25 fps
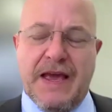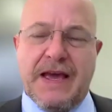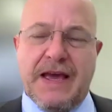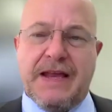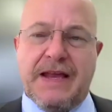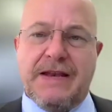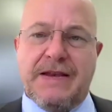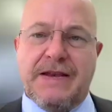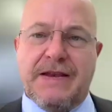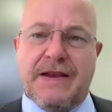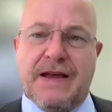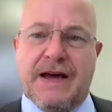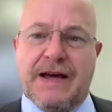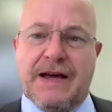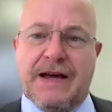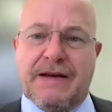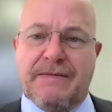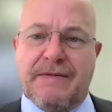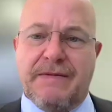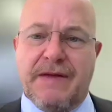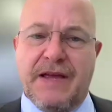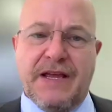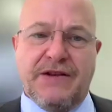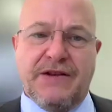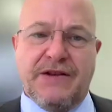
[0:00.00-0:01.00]

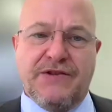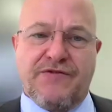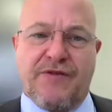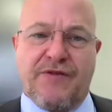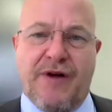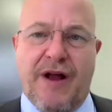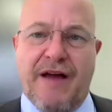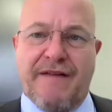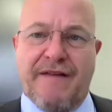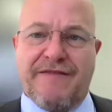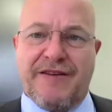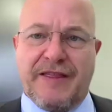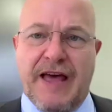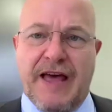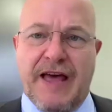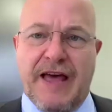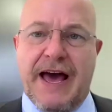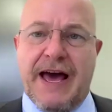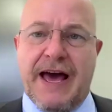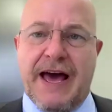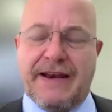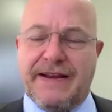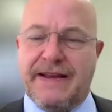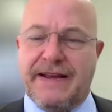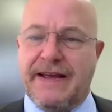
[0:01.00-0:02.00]
in driving
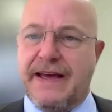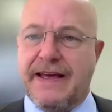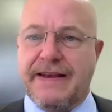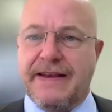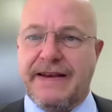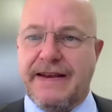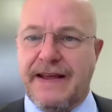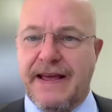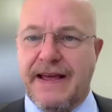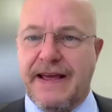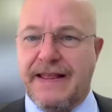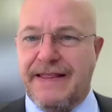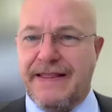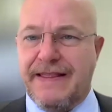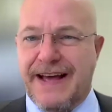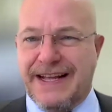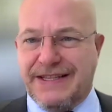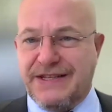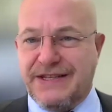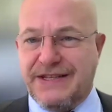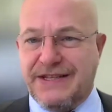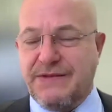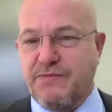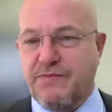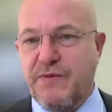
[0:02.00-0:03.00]
that, and
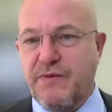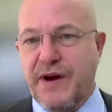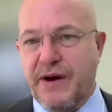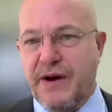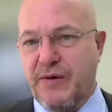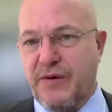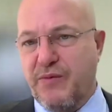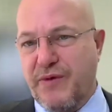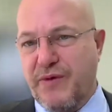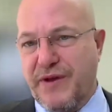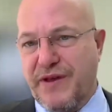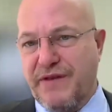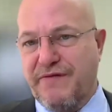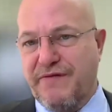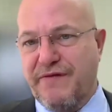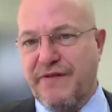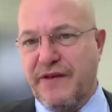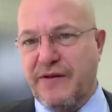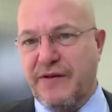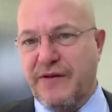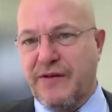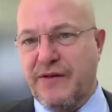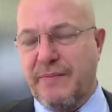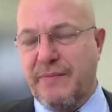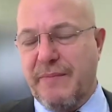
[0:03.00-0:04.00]
that's where we
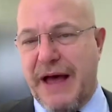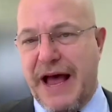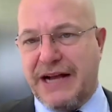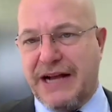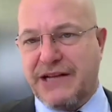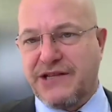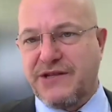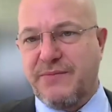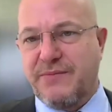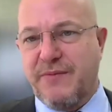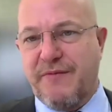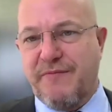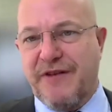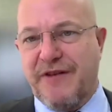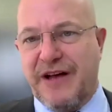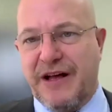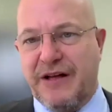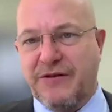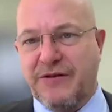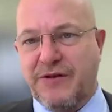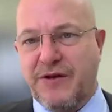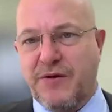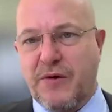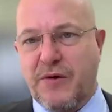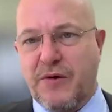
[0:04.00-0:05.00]
feel the maximum
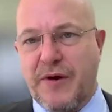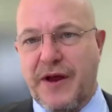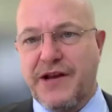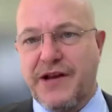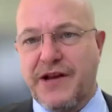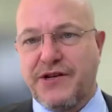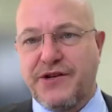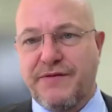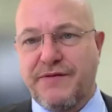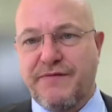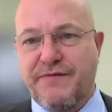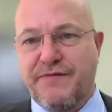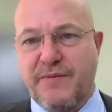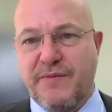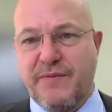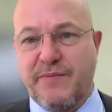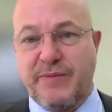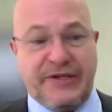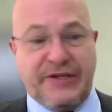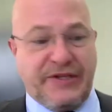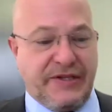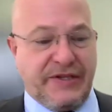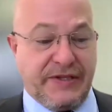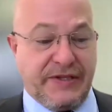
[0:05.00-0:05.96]
value creation for the